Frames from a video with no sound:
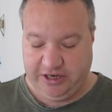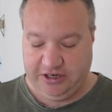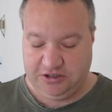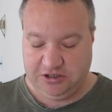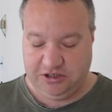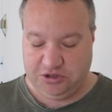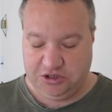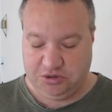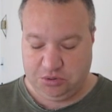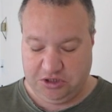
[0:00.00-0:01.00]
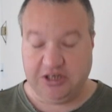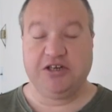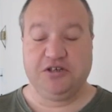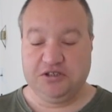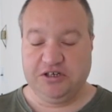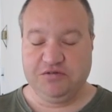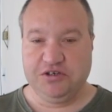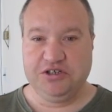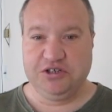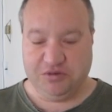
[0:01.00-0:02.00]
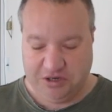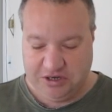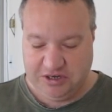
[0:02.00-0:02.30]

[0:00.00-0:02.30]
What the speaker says: that it's ridiculous. I really do.